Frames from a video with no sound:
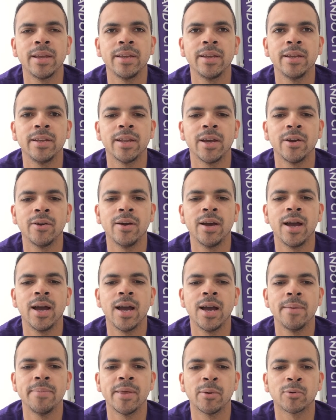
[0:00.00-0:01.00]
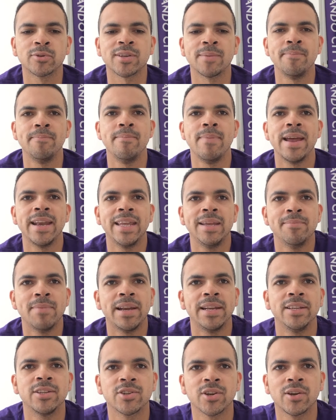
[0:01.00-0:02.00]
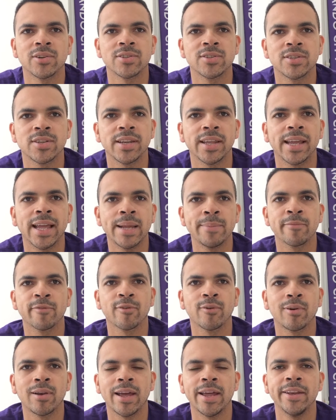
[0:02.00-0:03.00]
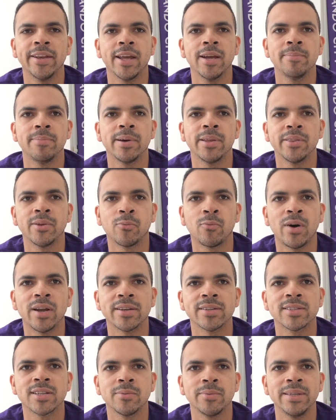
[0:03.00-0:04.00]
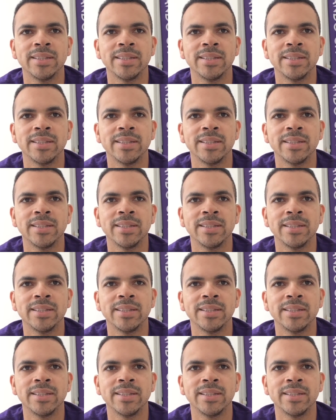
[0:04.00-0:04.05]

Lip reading: You know, there wasn't many chances in the game for Orlando, but the ones that